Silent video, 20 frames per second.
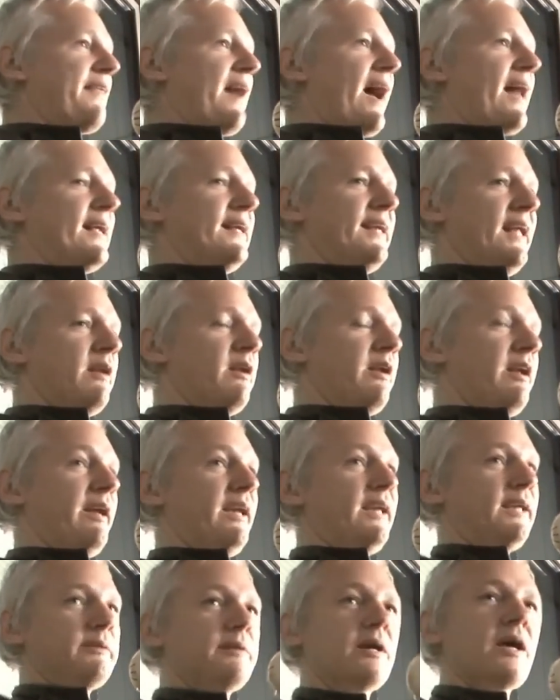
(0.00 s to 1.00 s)
that
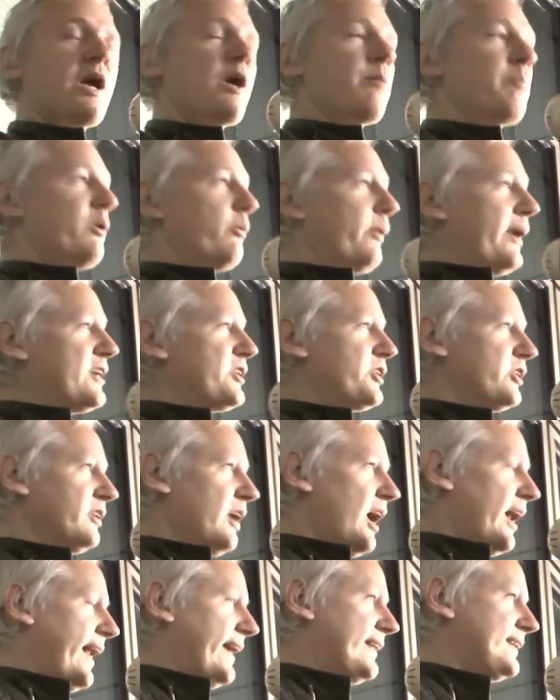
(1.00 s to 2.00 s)
anonymity, but we should
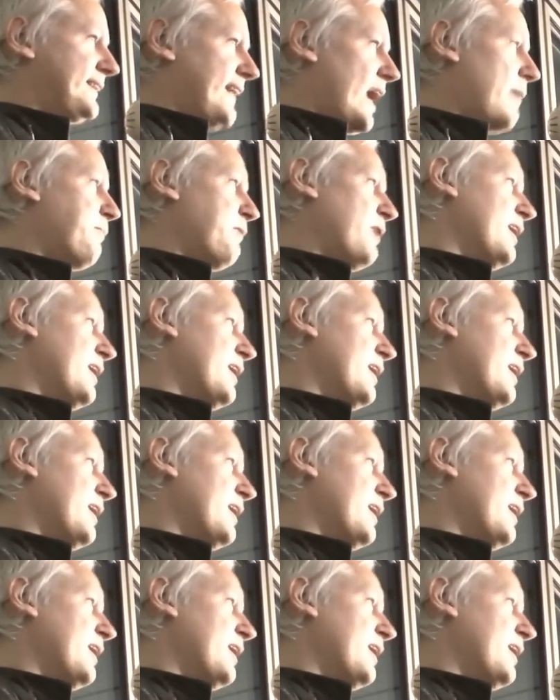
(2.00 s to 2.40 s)
not accept